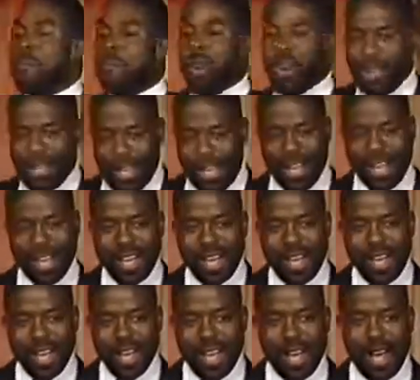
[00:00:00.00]
book
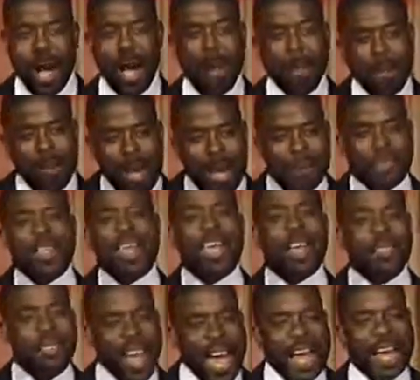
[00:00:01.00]
a month
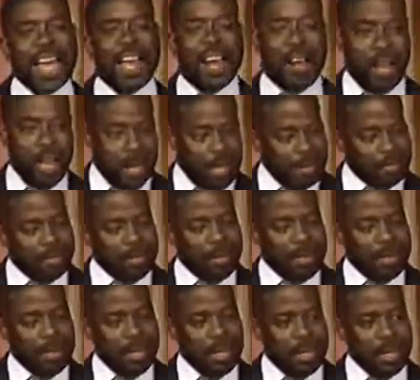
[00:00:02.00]
in that area,
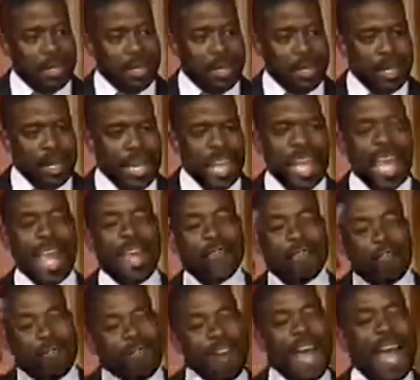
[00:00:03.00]
in
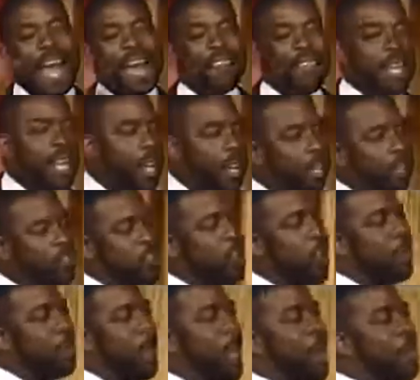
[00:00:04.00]
5 years,
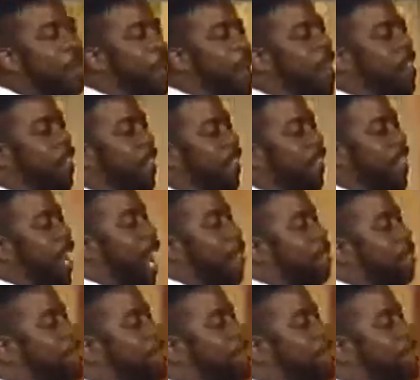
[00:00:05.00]
you'll be among the top